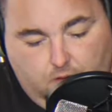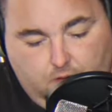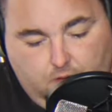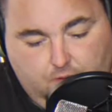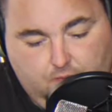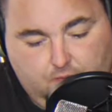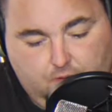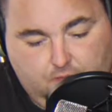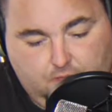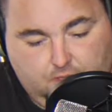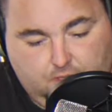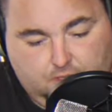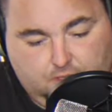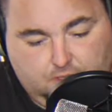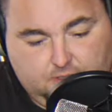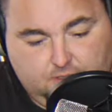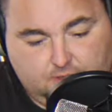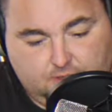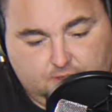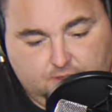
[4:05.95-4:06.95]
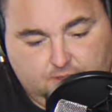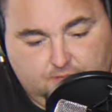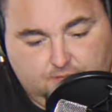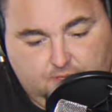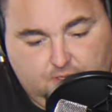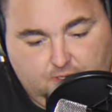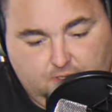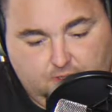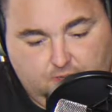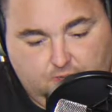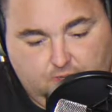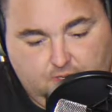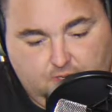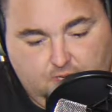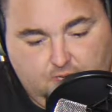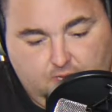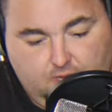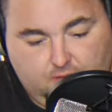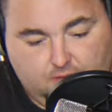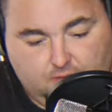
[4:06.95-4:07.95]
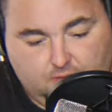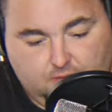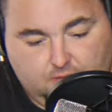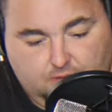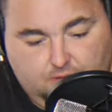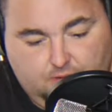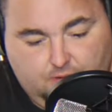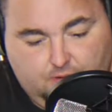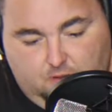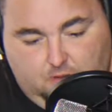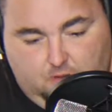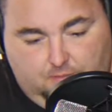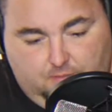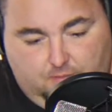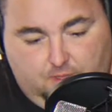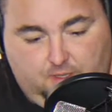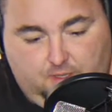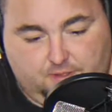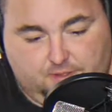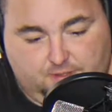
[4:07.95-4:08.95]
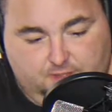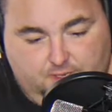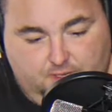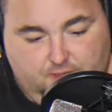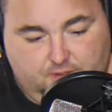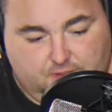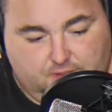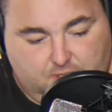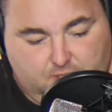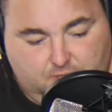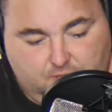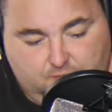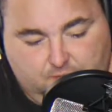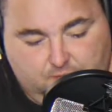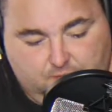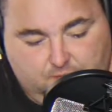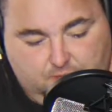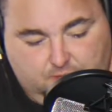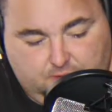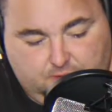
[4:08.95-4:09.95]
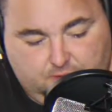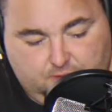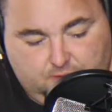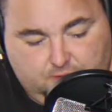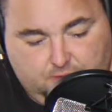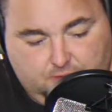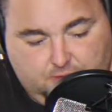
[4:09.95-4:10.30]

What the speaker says: You really kicked us in the butt on the way out. Myles Garrett's going to be special.